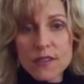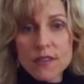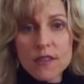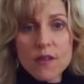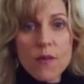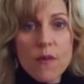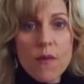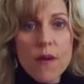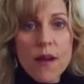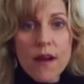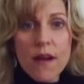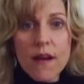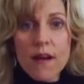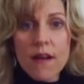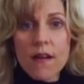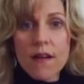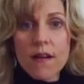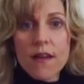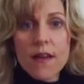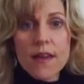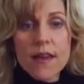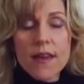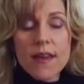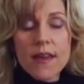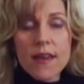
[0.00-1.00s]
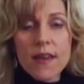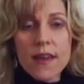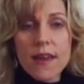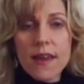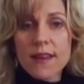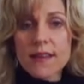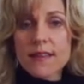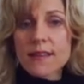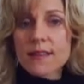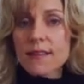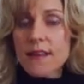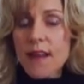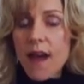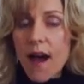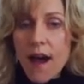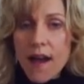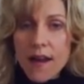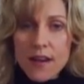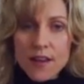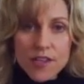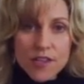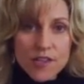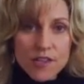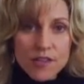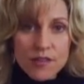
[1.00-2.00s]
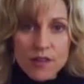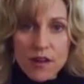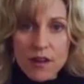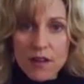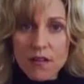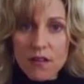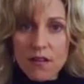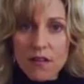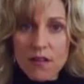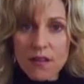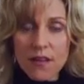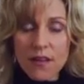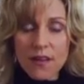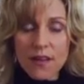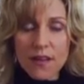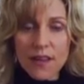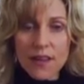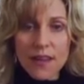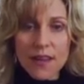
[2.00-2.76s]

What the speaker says: to where it's not a struggle,